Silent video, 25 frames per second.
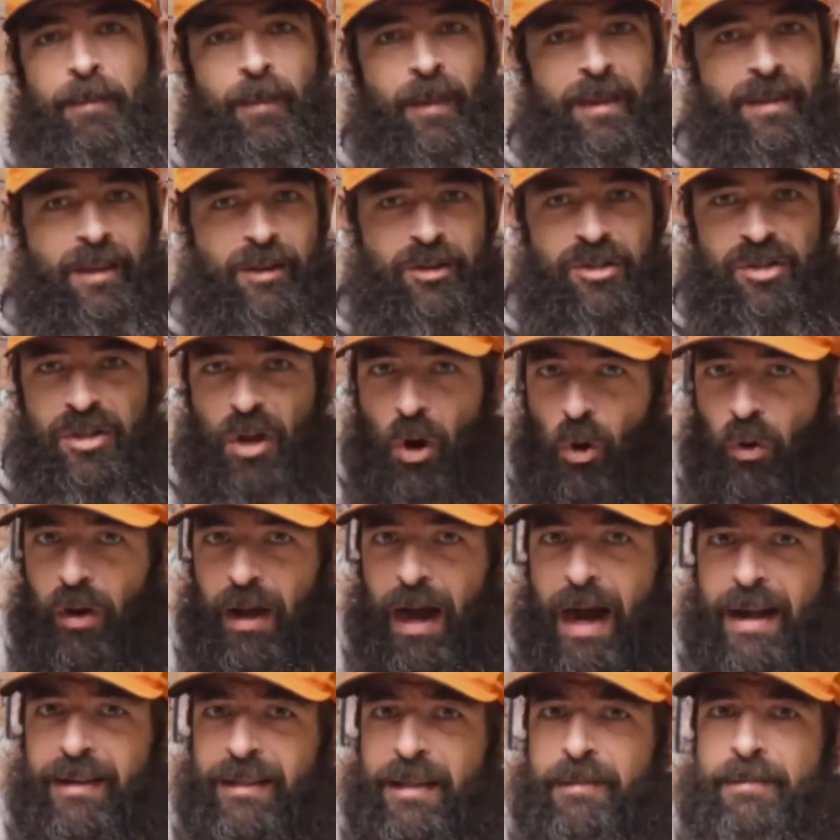there's no
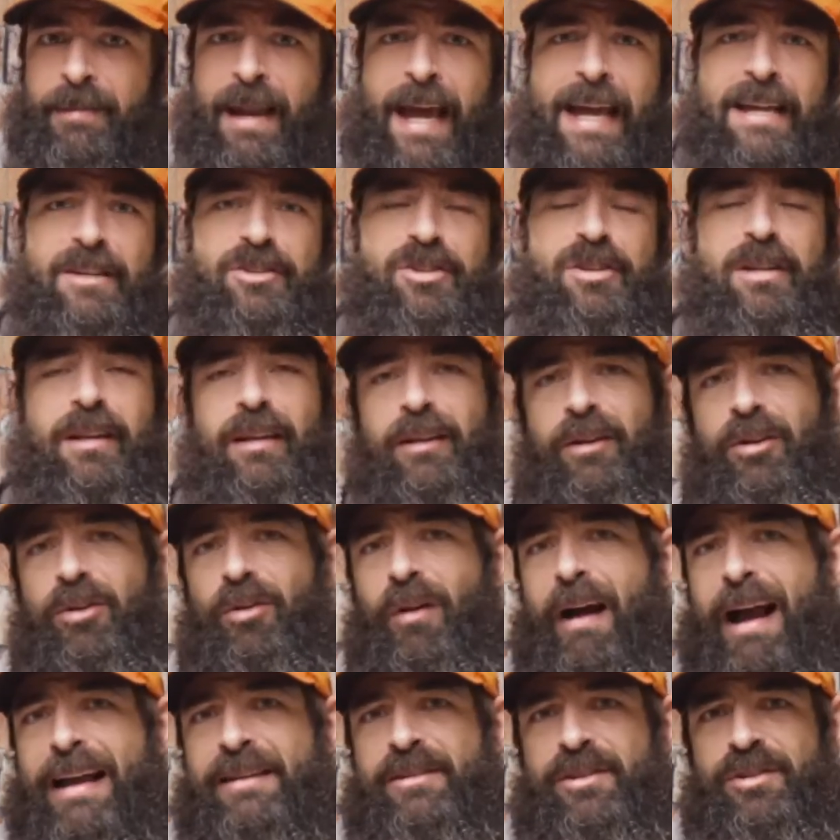condemnation in
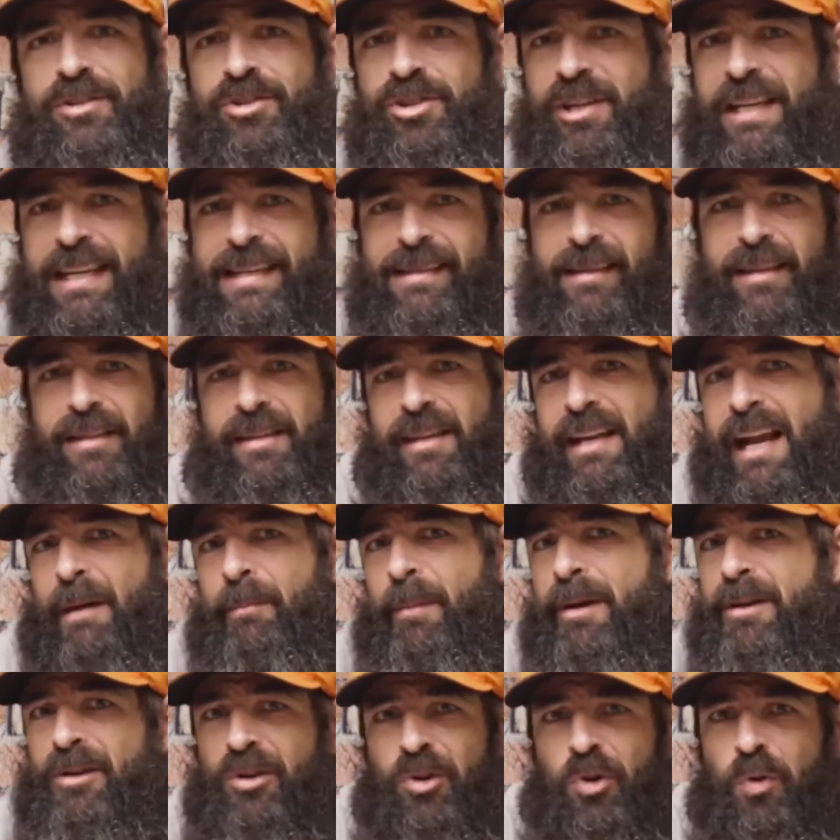Christ Jesus and
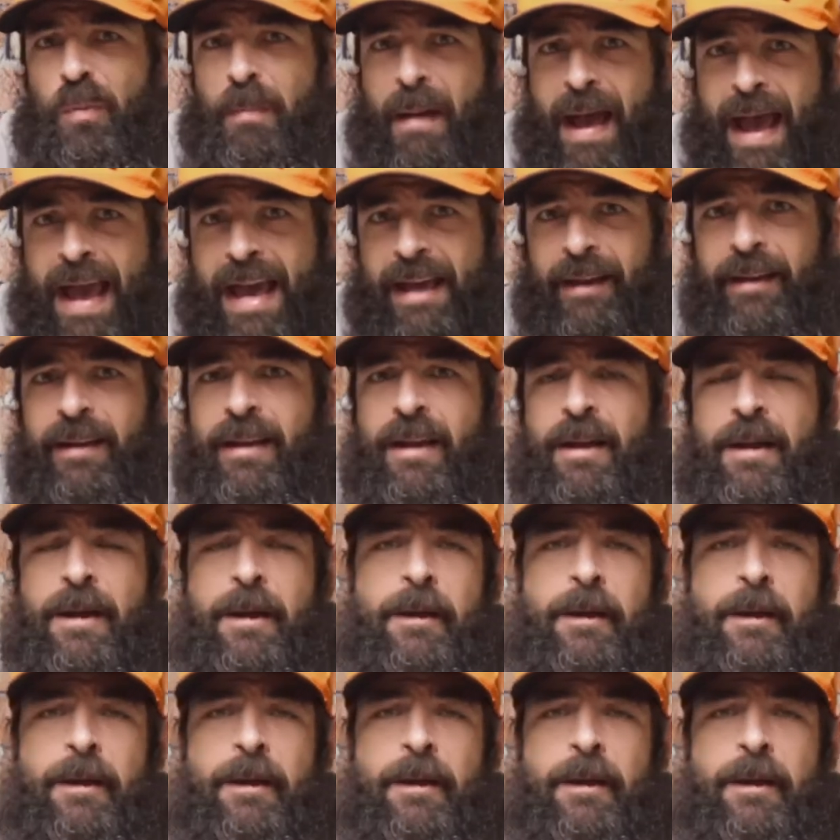I'm a new man.